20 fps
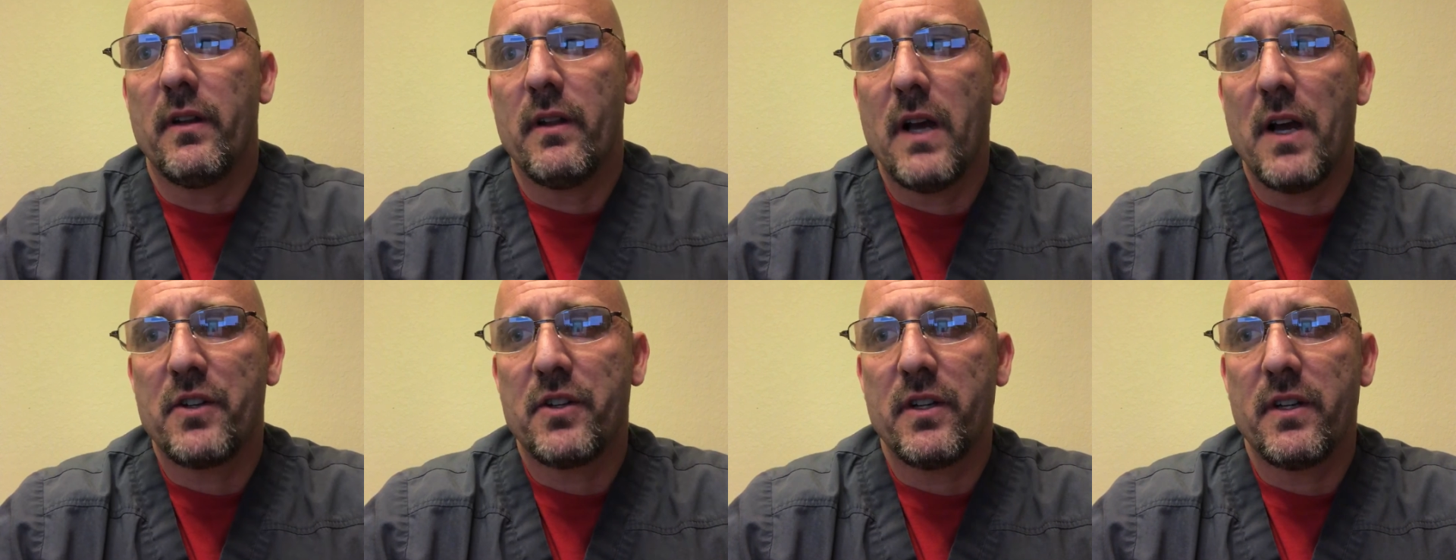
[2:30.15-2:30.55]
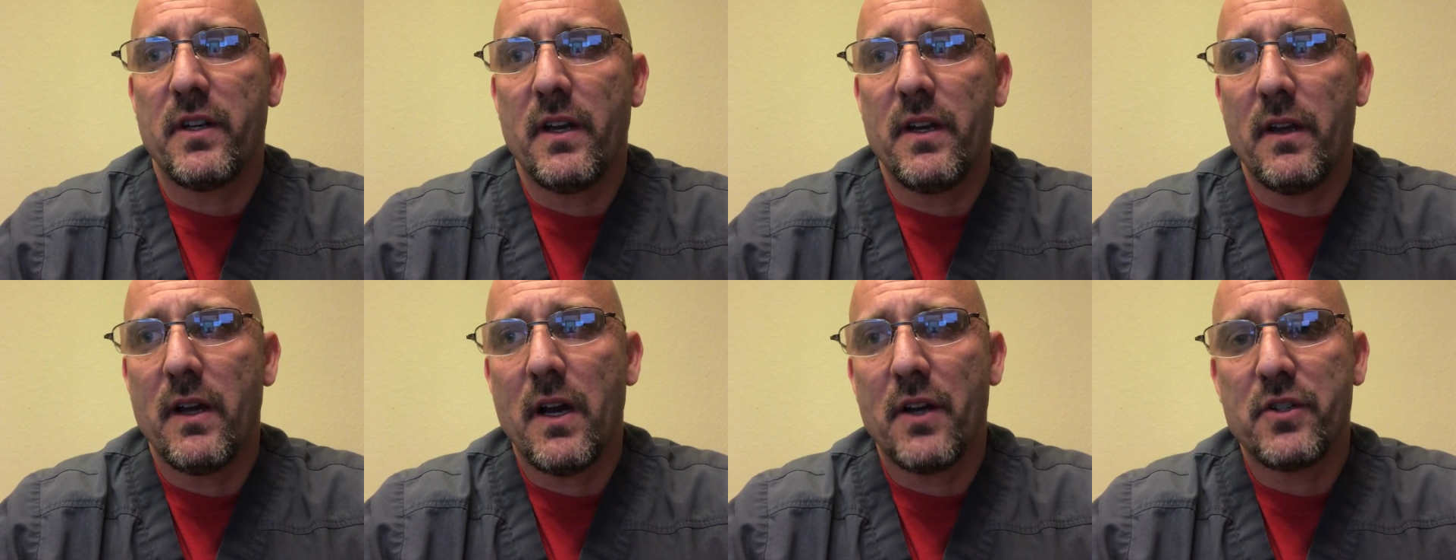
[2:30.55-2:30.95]

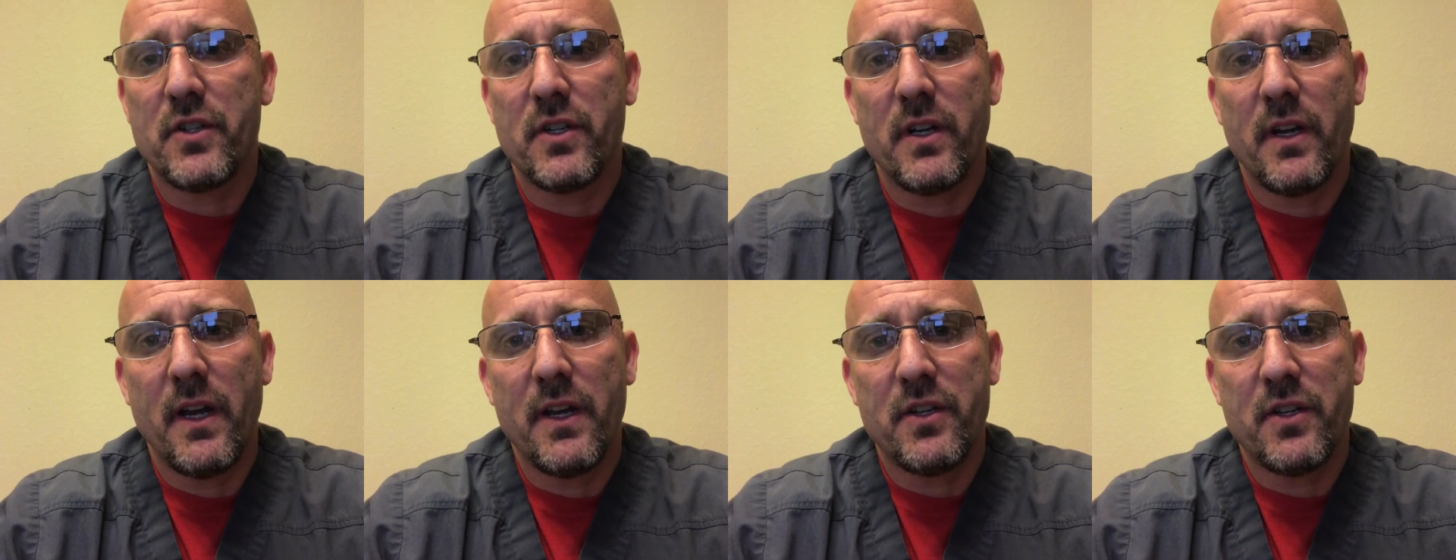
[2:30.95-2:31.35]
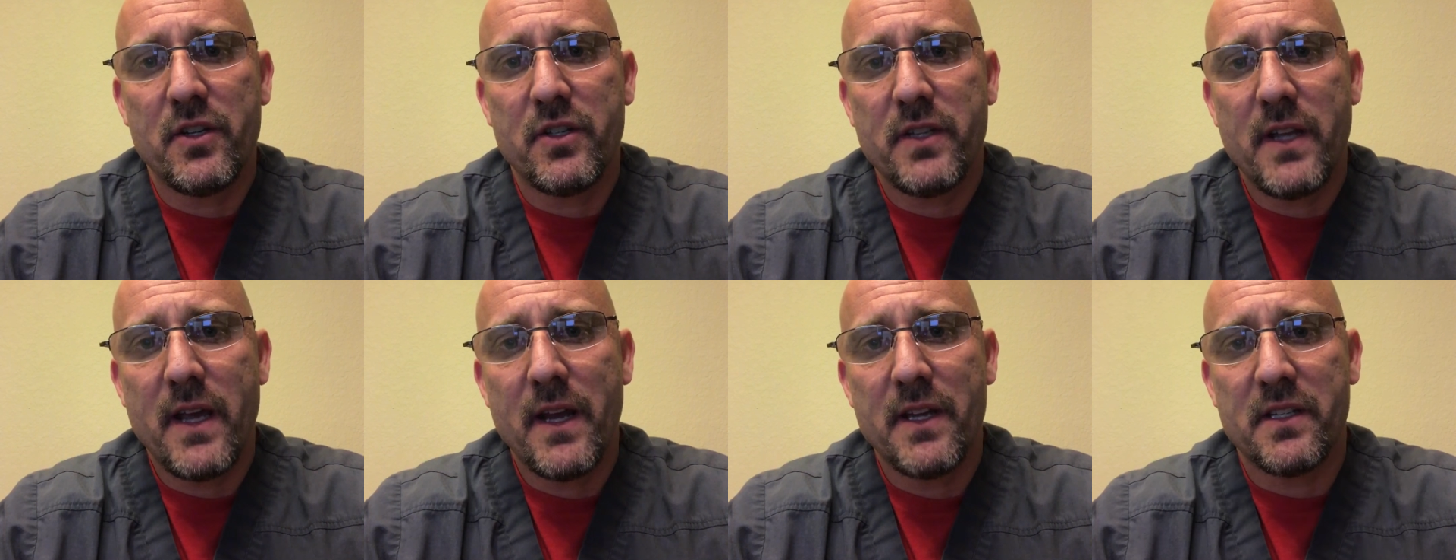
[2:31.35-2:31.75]
oxygenation
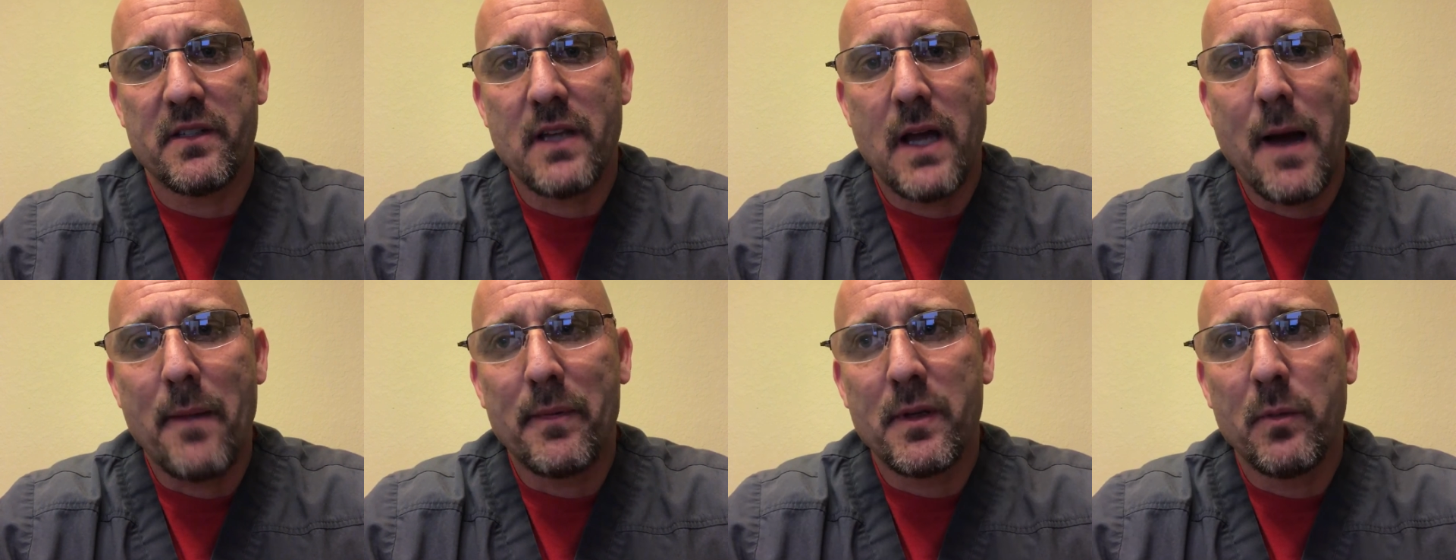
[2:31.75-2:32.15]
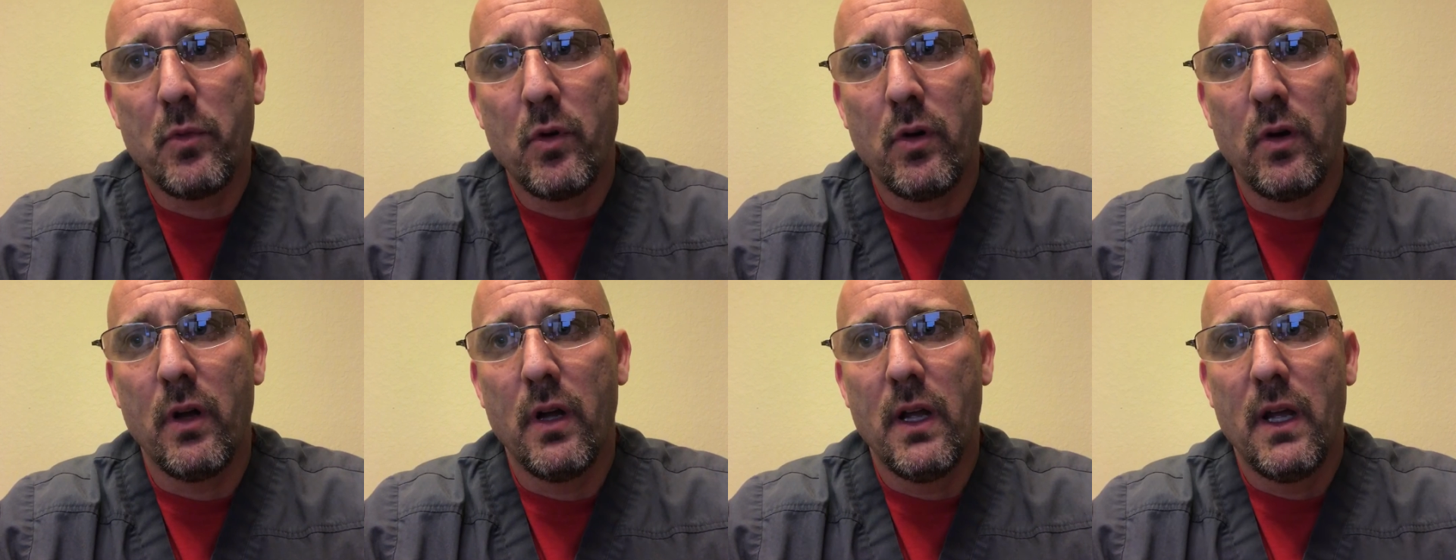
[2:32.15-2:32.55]
status is
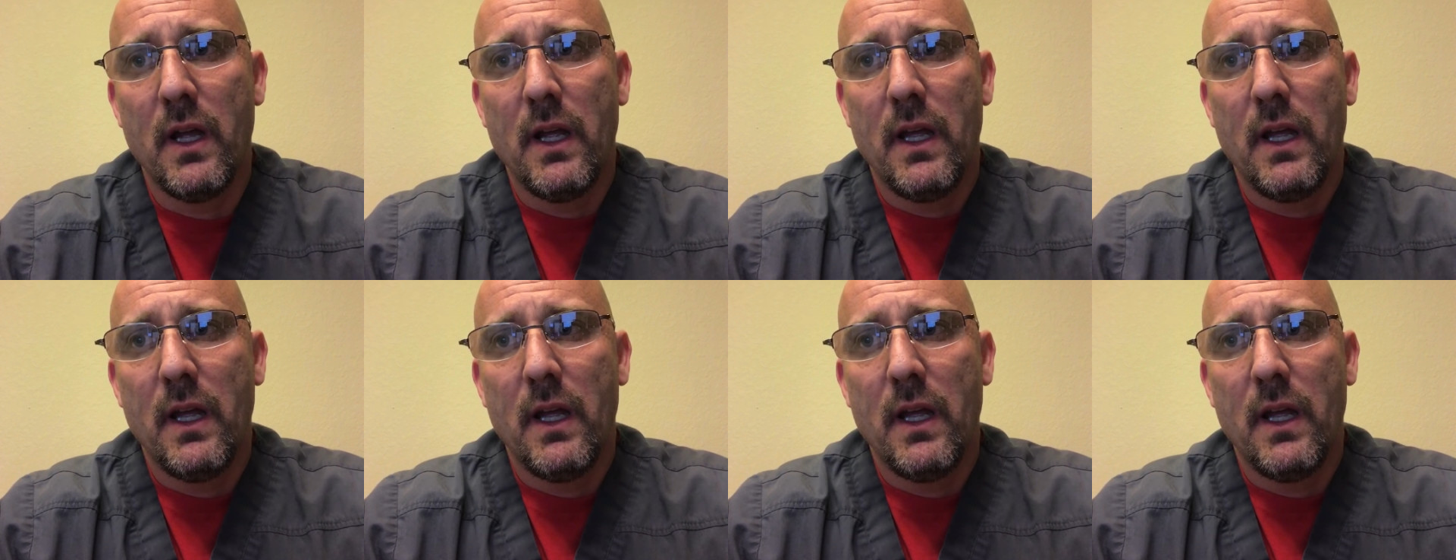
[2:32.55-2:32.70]
optimal,